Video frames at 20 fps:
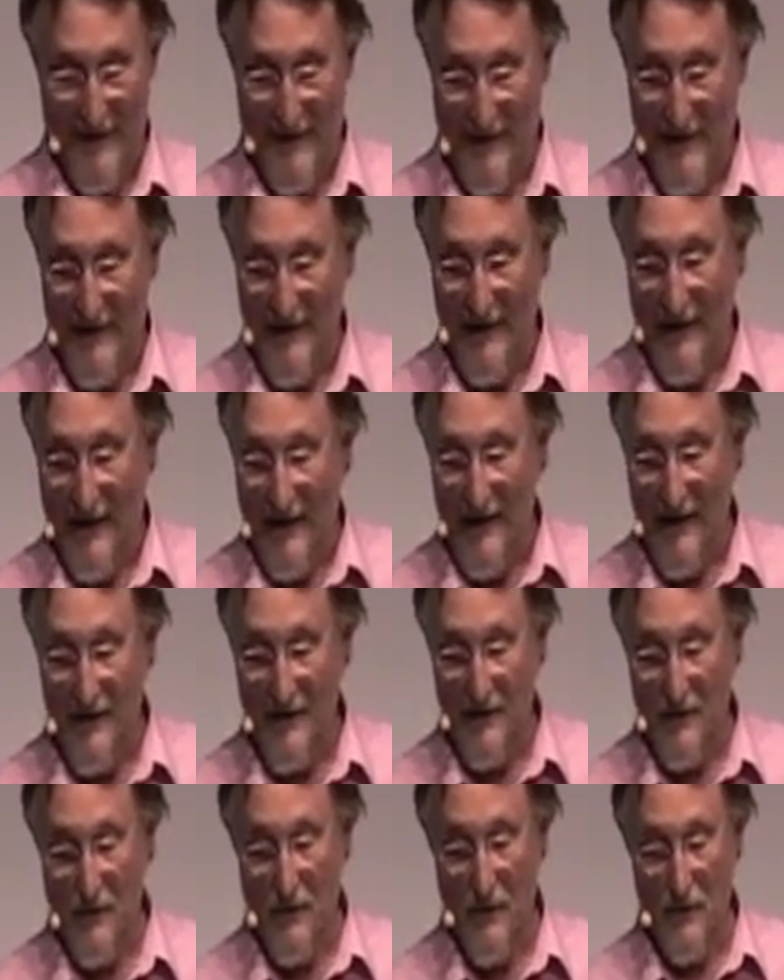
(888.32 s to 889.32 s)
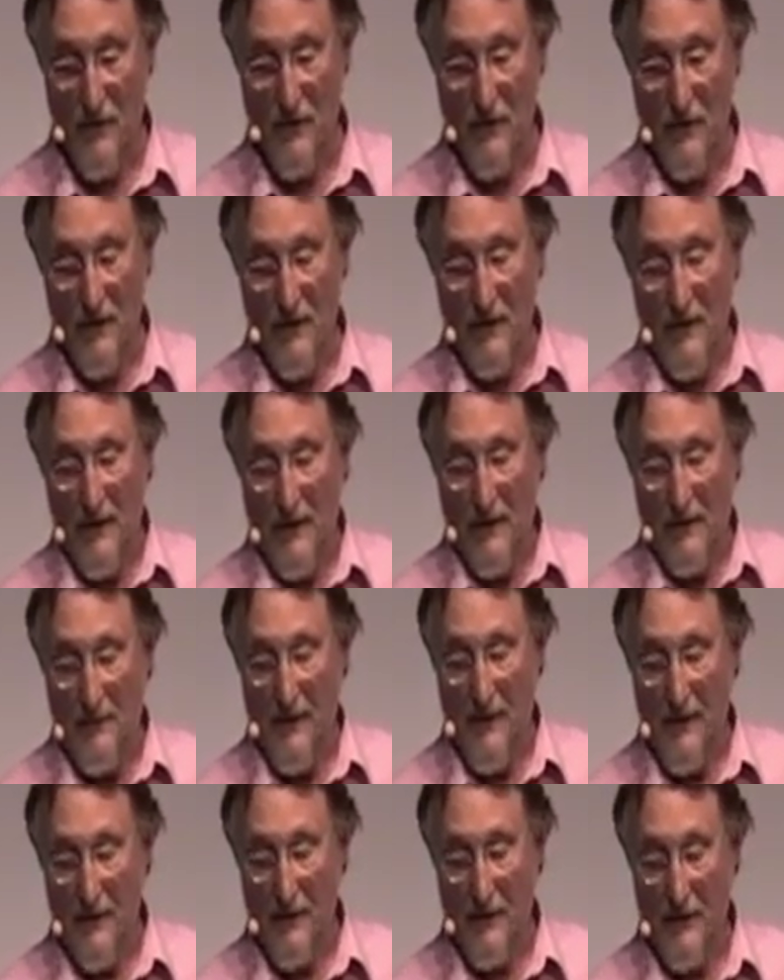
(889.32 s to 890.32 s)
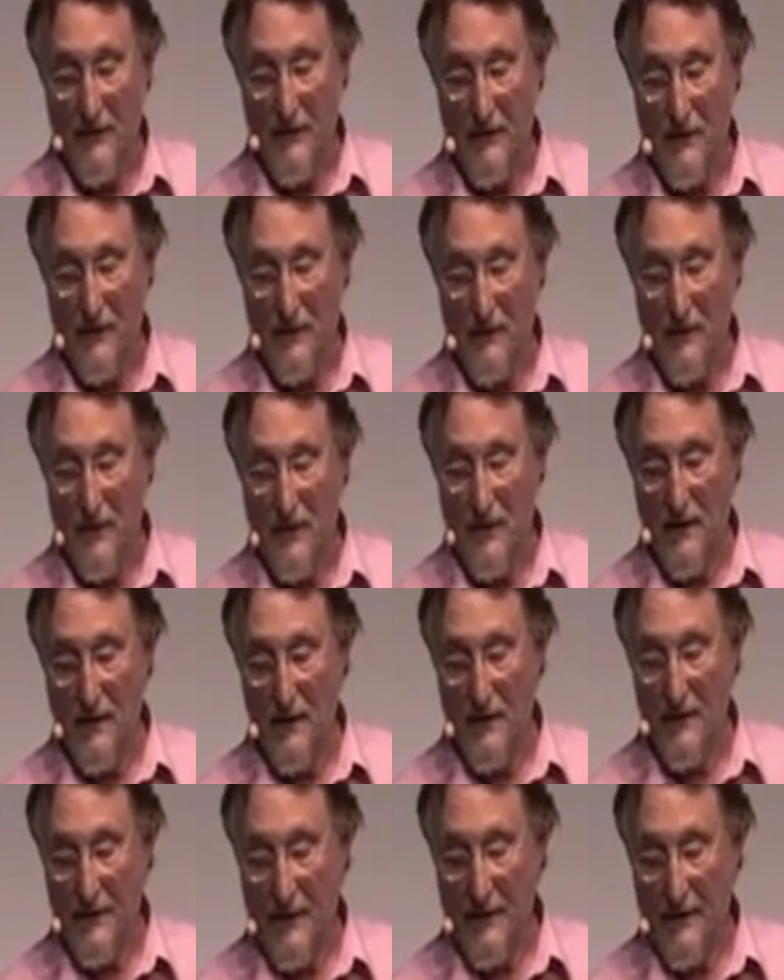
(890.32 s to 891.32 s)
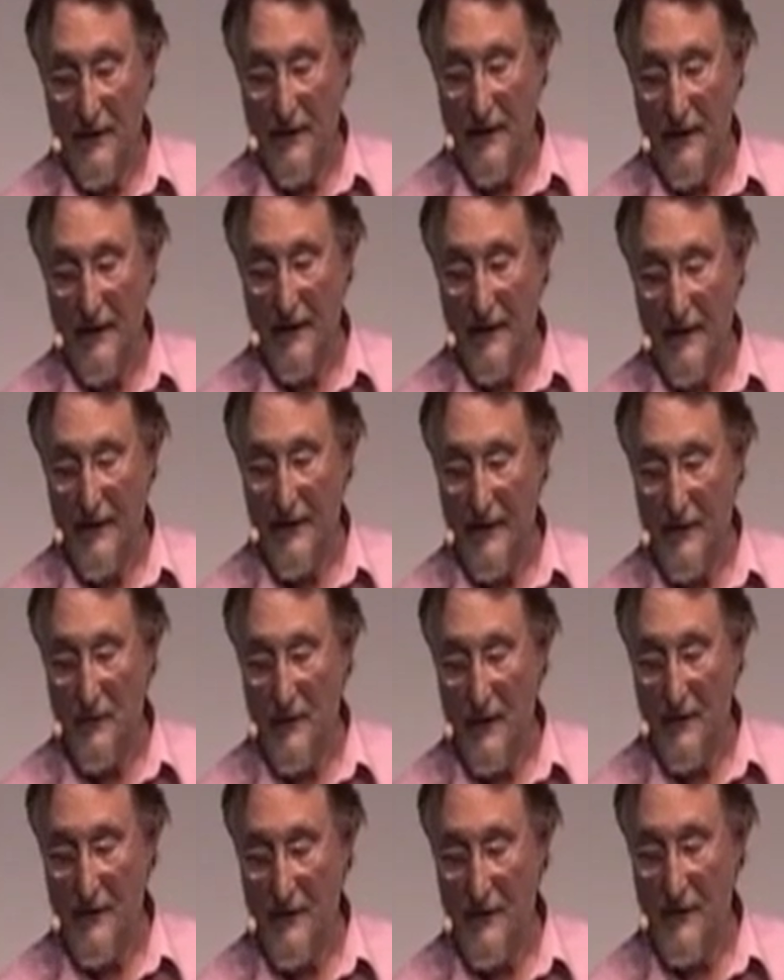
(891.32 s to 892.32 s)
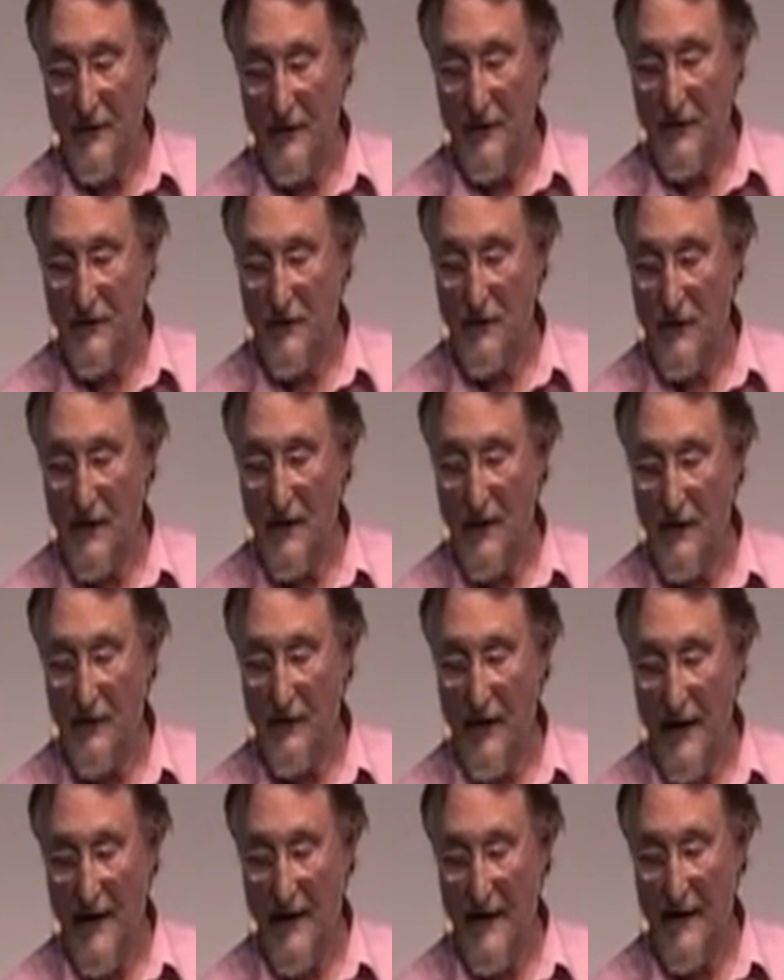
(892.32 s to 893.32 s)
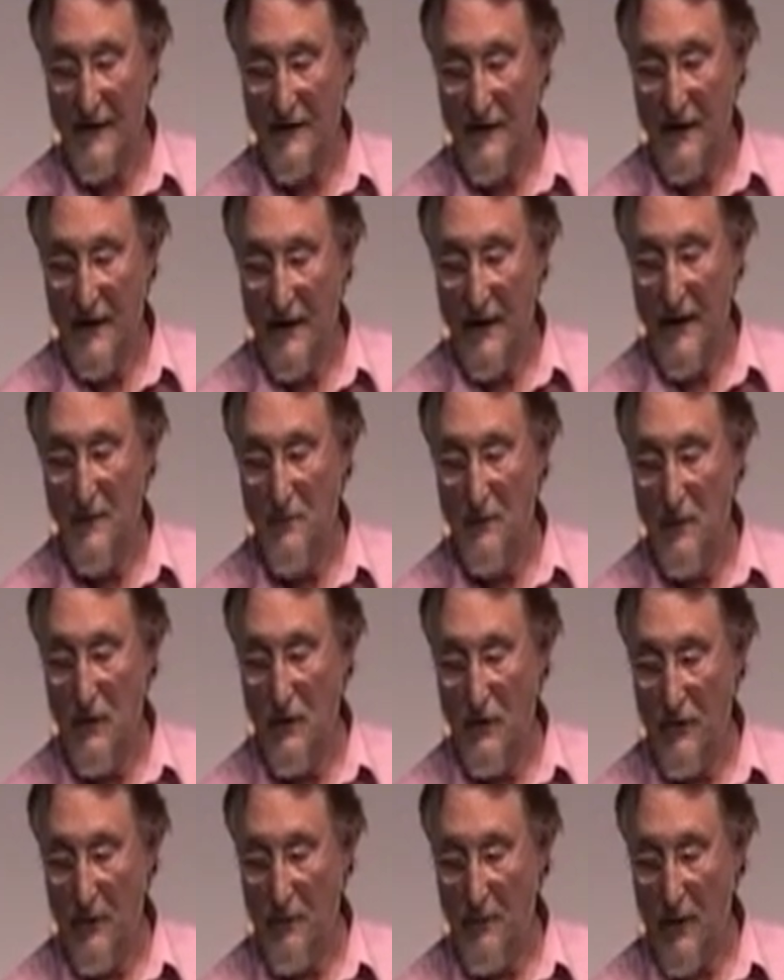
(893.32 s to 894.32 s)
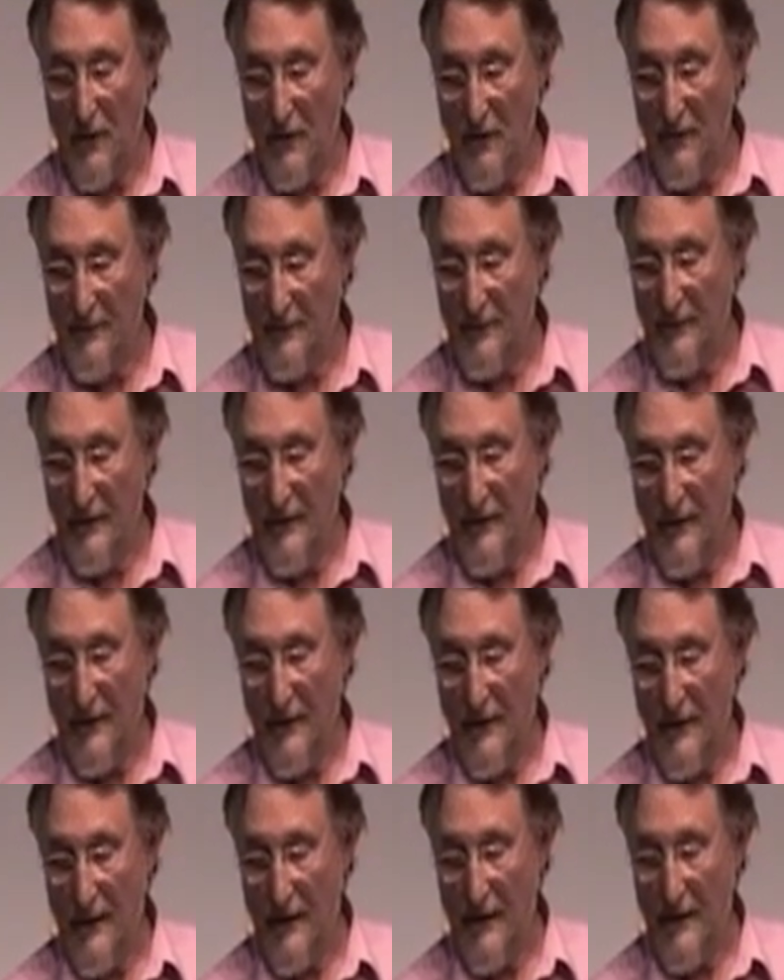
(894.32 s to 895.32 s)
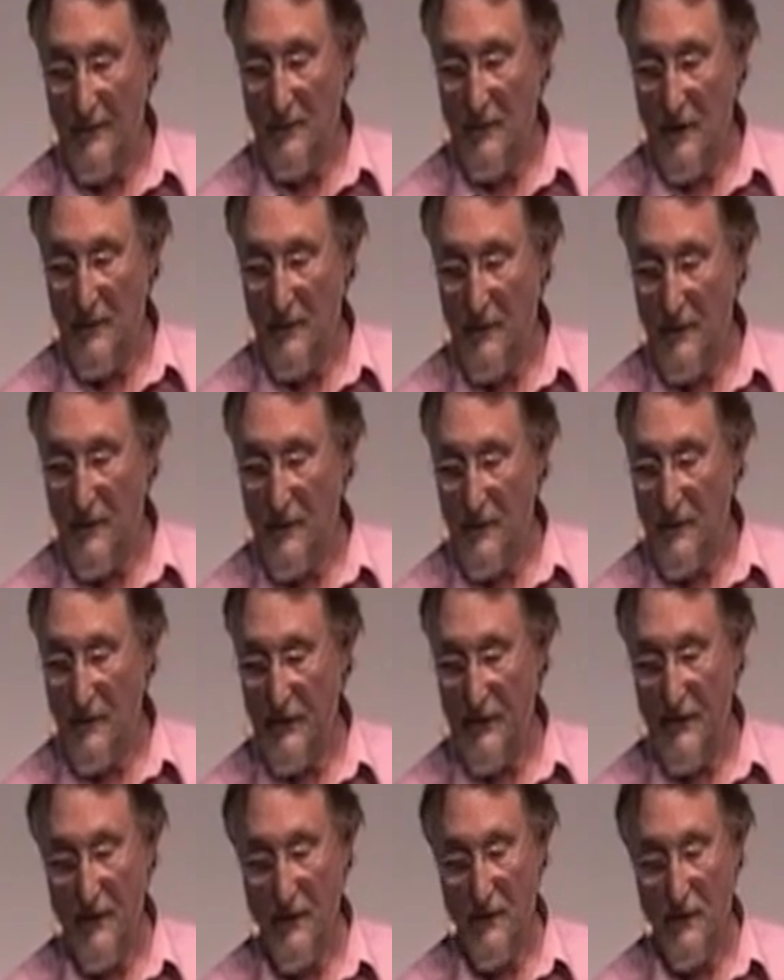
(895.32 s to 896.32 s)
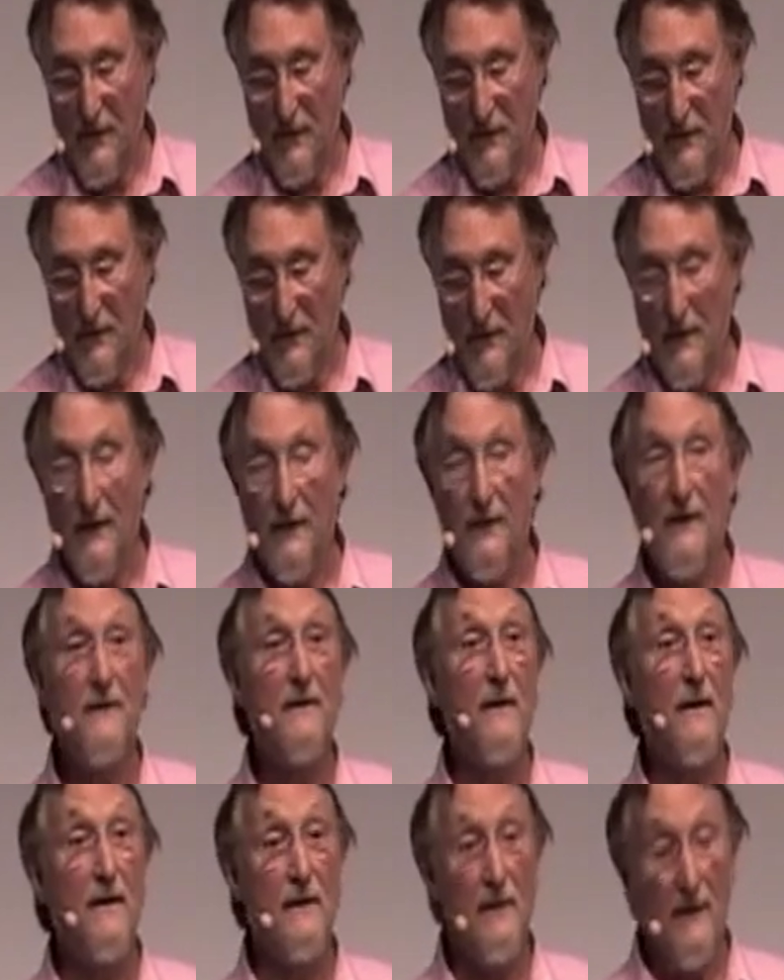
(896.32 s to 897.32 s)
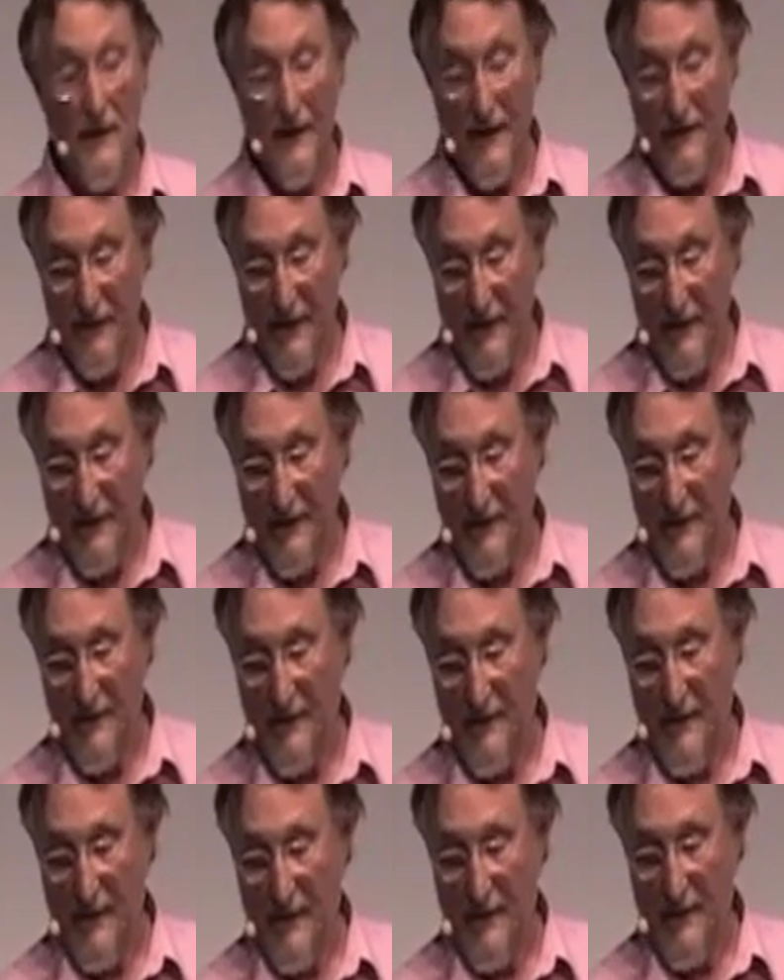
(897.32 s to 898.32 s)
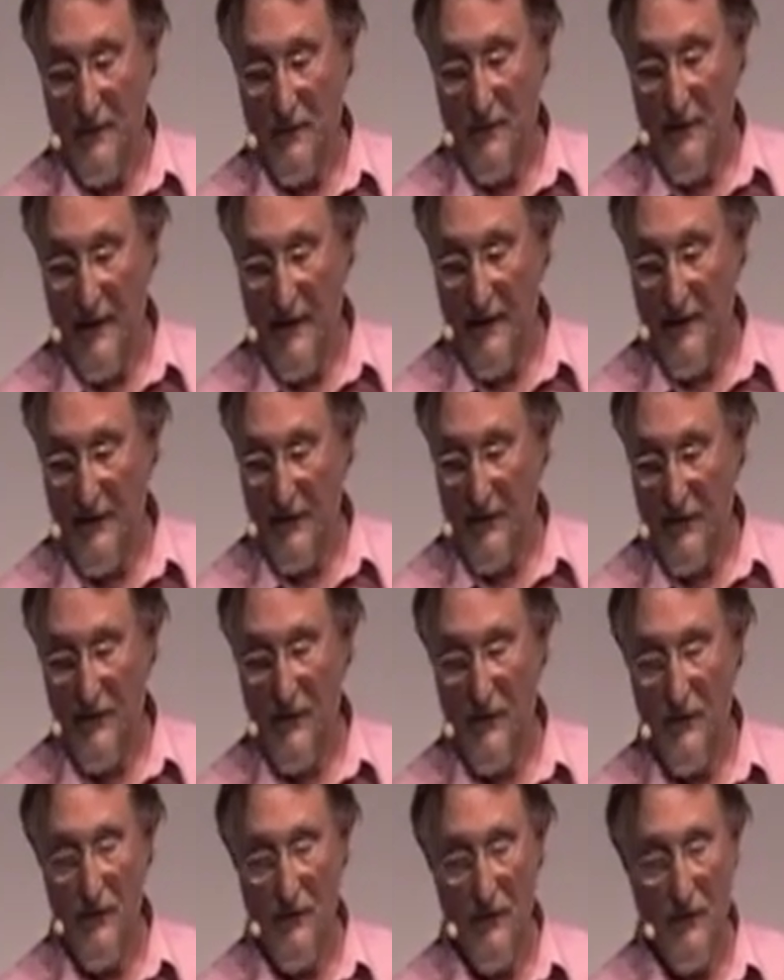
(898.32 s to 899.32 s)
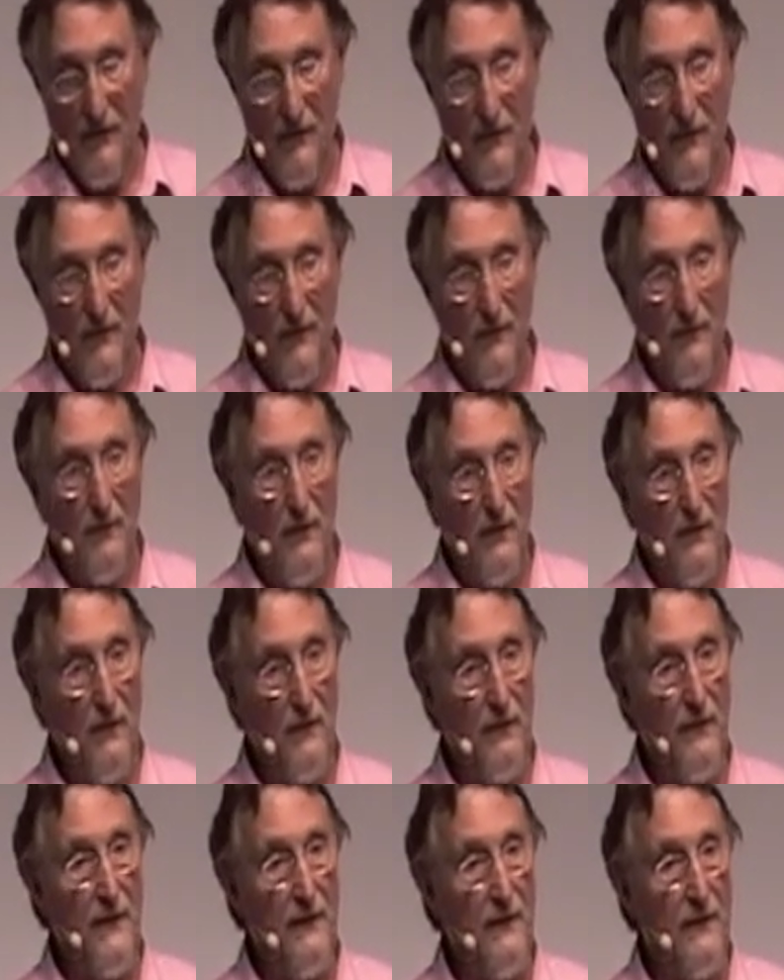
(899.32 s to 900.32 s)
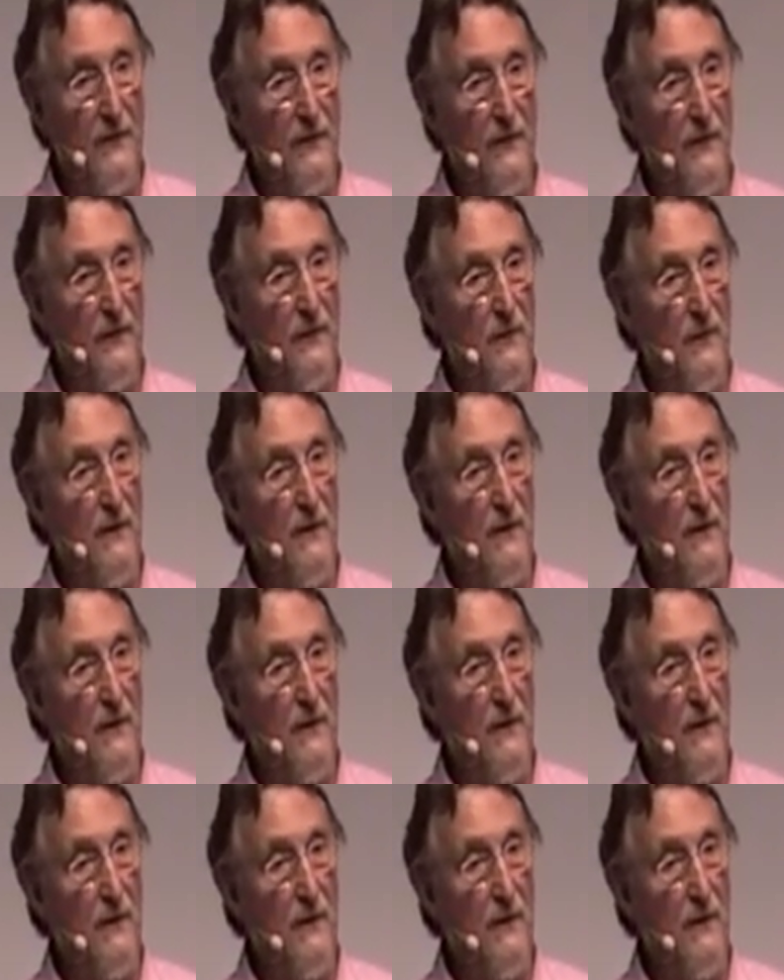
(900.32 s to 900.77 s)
Either or belongs to a world that one can describe as immovable. and what we would also call the non-living, where as soon as you move into a